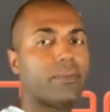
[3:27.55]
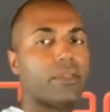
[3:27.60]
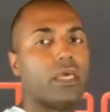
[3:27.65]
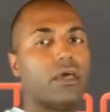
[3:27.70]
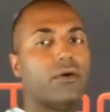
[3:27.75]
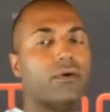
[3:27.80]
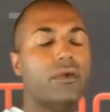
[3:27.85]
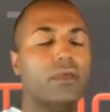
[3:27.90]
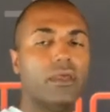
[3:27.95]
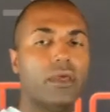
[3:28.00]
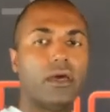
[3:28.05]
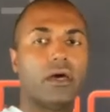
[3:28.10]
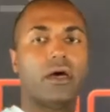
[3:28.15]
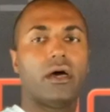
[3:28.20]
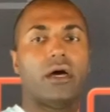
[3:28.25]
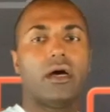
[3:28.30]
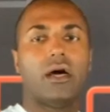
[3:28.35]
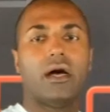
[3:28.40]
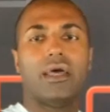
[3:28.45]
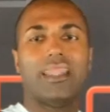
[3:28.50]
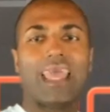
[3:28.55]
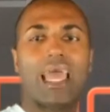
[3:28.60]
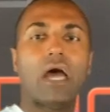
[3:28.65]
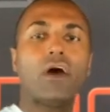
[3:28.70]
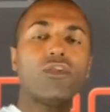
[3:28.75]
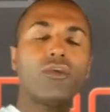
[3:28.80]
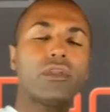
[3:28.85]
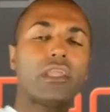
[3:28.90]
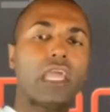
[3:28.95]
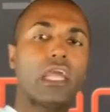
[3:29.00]
Now, uh, on
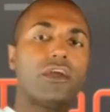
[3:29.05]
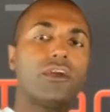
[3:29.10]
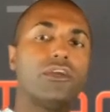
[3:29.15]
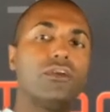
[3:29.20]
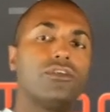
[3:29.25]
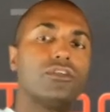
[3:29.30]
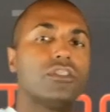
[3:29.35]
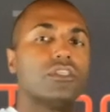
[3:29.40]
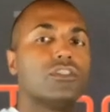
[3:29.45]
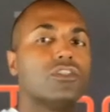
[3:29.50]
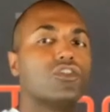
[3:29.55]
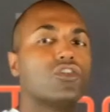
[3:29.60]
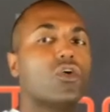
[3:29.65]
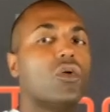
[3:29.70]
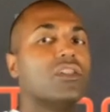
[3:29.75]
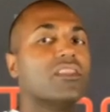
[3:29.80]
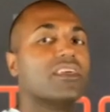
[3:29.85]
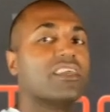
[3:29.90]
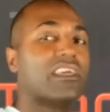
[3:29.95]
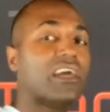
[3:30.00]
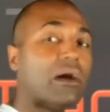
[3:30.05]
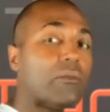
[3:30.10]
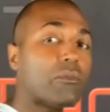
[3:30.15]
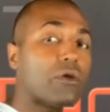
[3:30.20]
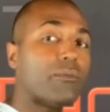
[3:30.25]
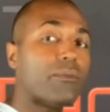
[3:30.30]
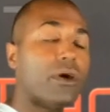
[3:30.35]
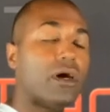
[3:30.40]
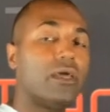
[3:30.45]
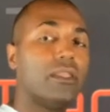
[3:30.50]
outer carriers, this is called a
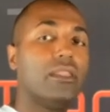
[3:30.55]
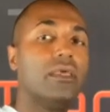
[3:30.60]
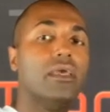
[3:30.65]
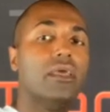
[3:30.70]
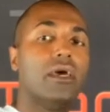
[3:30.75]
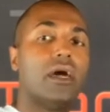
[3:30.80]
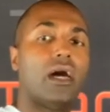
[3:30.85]
cummerbund,